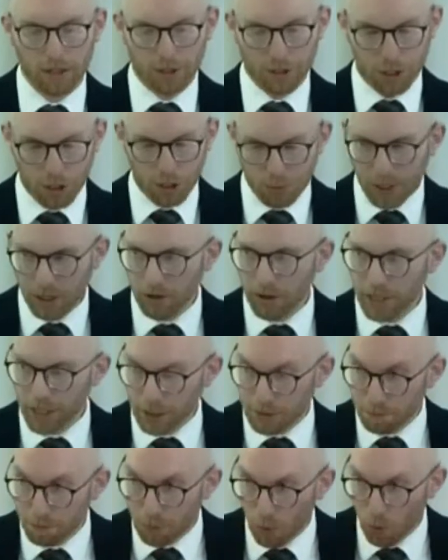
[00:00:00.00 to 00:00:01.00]
The
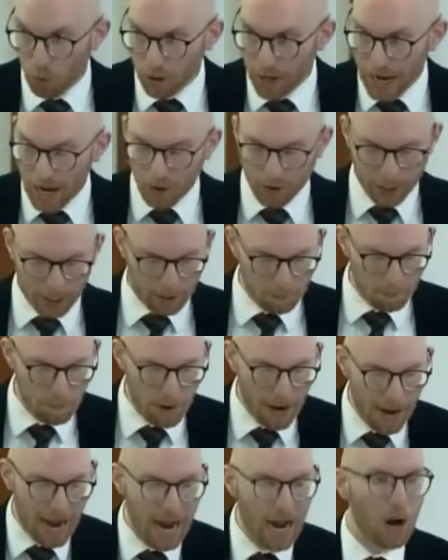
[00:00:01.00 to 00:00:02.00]
Spirit is poured out in
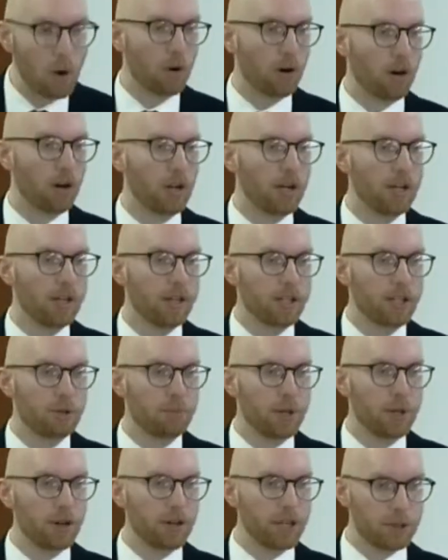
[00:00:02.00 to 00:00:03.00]
power, the
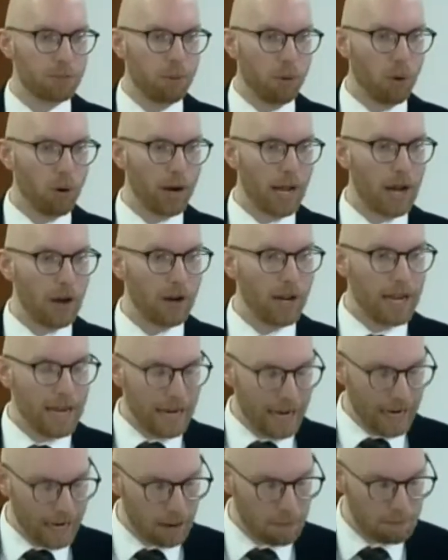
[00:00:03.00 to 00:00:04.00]
Spirit is poured out
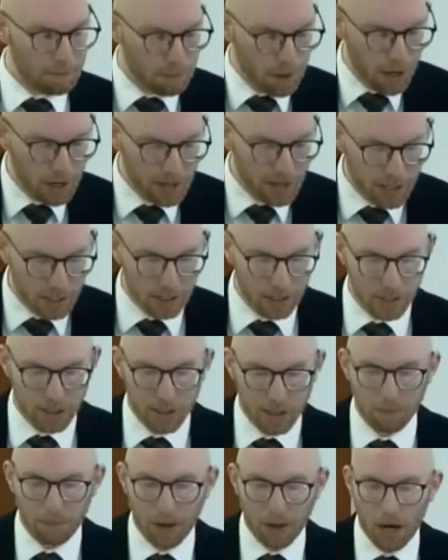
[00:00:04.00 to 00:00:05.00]
in
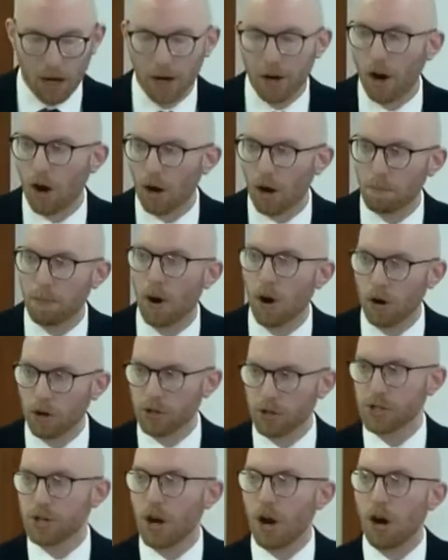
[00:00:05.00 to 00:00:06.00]
abundance upon our
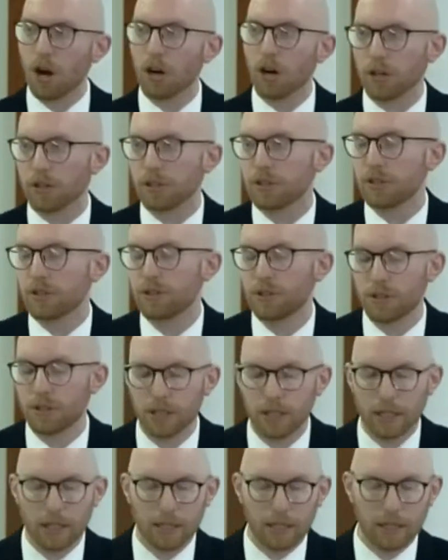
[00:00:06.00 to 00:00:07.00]
parched hearts
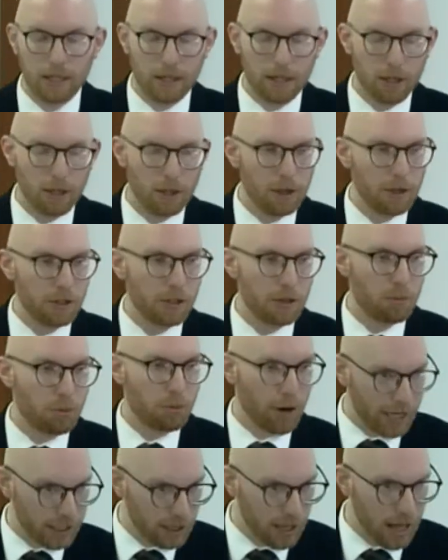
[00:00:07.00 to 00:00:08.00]
to
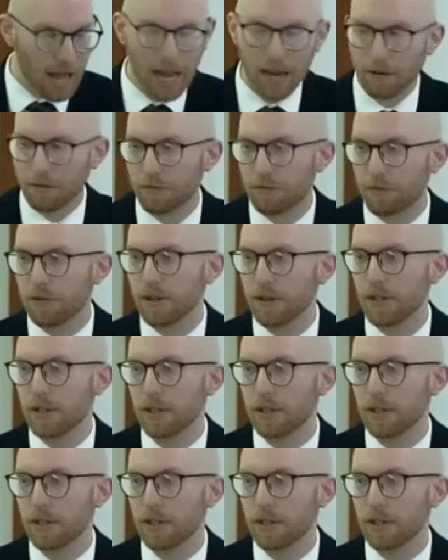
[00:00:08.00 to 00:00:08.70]
bring life,